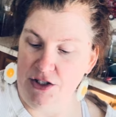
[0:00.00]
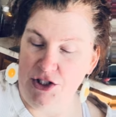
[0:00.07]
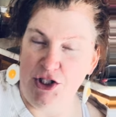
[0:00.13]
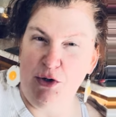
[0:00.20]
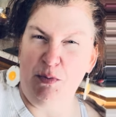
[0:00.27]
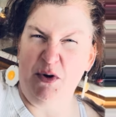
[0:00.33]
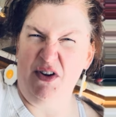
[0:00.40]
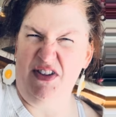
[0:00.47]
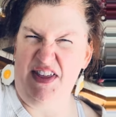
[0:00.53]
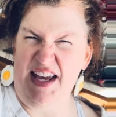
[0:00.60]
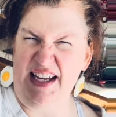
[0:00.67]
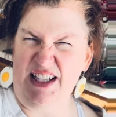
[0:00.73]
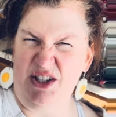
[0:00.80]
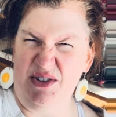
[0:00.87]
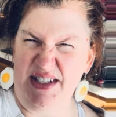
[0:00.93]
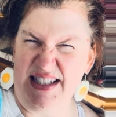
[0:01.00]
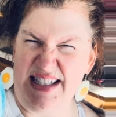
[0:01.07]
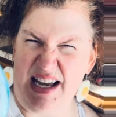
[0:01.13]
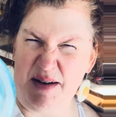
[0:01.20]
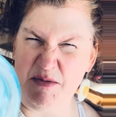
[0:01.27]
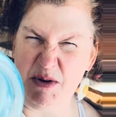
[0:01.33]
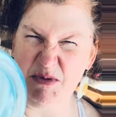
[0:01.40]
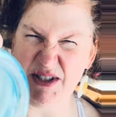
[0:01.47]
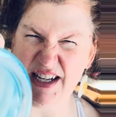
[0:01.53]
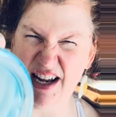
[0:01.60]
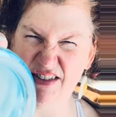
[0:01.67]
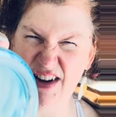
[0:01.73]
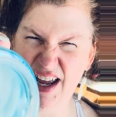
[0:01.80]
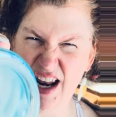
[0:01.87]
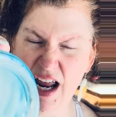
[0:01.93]
super thick. You can see I'm almost out
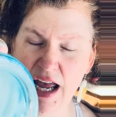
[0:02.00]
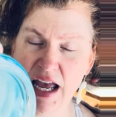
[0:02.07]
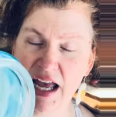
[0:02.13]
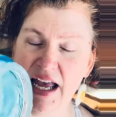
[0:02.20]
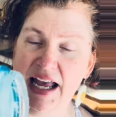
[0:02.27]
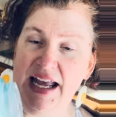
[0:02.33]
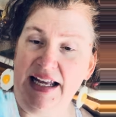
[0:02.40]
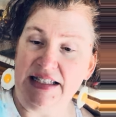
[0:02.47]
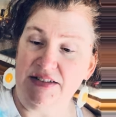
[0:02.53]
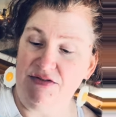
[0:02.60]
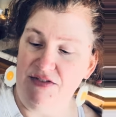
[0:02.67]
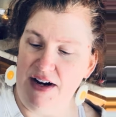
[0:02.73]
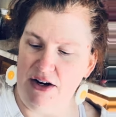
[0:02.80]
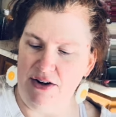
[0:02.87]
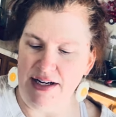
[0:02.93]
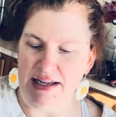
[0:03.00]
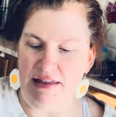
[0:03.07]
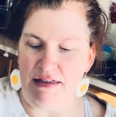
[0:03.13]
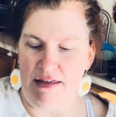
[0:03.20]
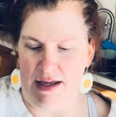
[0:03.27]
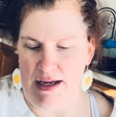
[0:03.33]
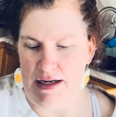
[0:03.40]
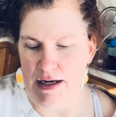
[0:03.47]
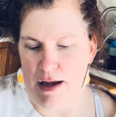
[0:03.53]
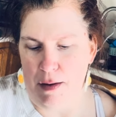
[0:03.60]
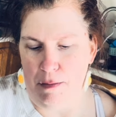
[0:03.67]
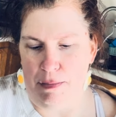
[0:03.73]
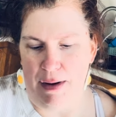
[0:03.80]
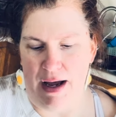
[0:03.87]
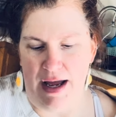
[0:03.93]
of it. It's very thin,
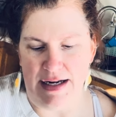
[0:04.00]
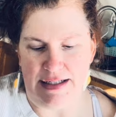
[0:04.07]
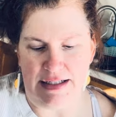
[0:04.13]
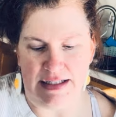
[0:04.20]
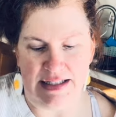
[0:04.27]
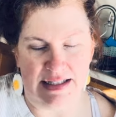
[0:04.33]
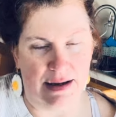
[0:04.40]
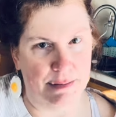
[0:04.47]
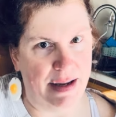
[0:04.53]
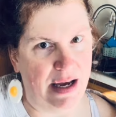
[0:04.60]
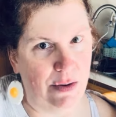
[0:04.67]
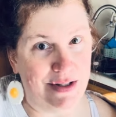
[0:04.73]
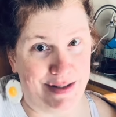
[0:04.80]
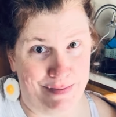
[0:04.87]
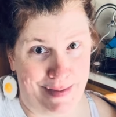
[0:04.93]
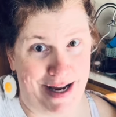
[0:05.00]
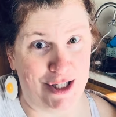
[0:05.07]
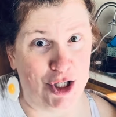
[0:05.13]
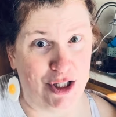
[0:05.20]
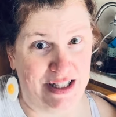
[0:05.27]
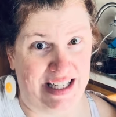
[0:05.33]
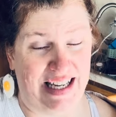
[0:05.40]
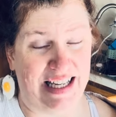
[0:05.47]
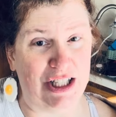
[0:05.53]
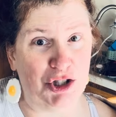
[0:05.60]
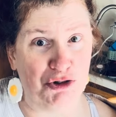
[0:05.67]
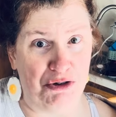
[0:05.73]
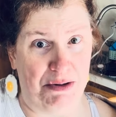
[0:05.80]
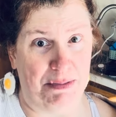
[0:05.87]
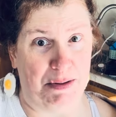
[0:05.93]
but somehow it's magically
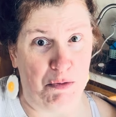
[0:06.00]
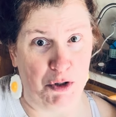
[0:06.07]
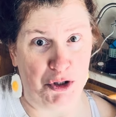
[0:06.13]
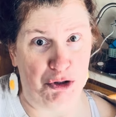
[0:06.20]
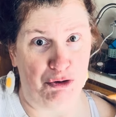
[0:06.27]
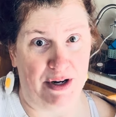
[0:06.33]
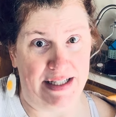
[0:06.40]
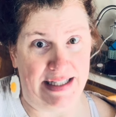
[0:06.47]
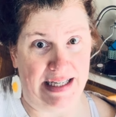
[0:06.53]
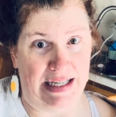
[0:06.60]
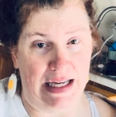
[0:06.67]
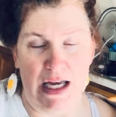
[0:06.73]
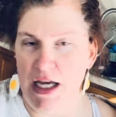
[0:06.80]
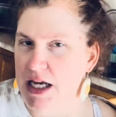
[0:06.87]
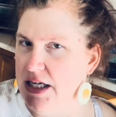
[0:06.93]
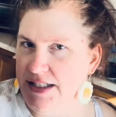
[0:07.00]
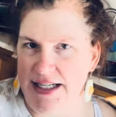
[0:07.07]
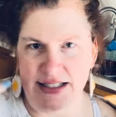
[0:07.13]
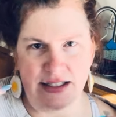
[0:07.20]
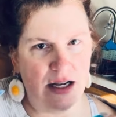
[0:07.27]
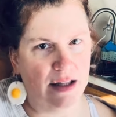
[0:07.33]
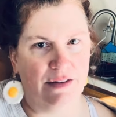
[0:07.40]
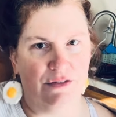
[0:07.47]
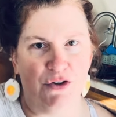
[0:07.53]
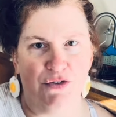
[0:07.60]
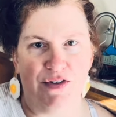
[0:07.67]
extremely moisturizing. Does not leave your